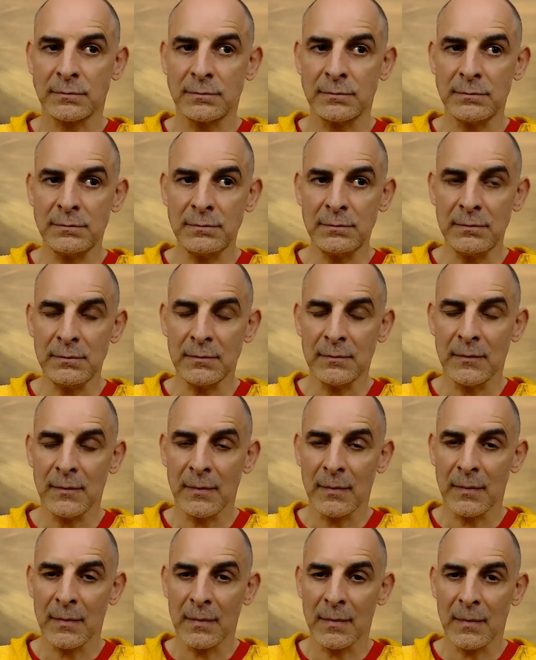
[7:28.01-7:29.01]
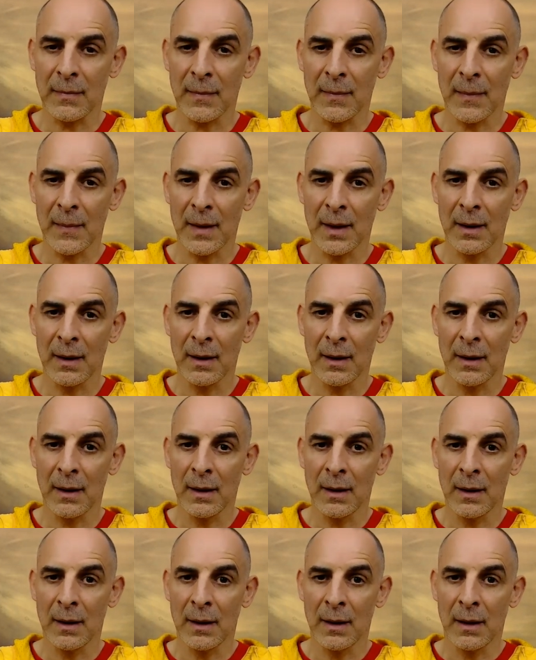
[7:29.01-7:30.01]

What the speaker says: [no speech]